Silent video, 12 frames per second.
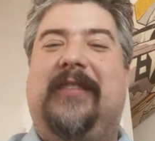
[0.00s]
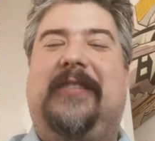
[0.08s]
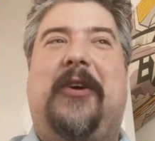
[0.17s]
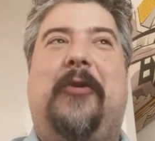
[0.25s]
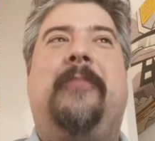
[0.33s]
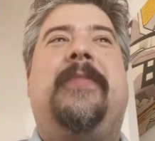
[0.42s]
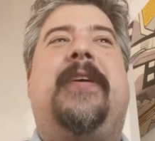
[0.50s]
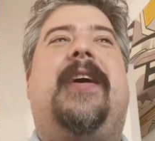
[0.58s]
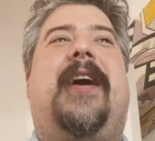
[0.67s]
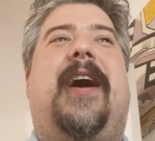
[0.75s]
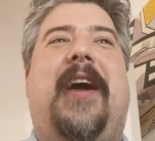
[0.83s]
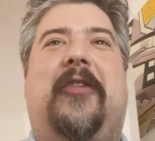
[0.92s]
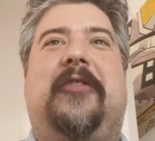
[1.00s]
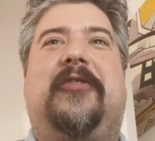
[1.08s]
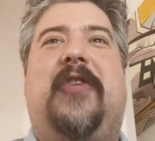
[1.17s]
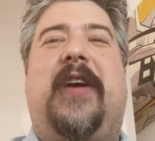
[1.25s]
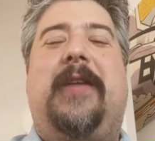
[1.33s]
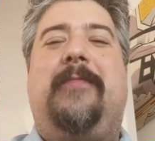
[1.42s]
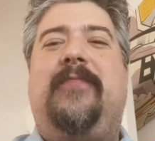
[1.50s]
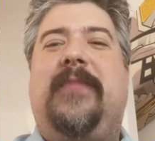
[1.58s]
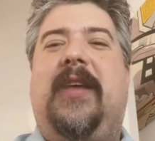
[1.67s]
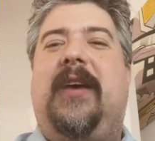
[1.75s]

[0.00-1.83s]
So I got on the train,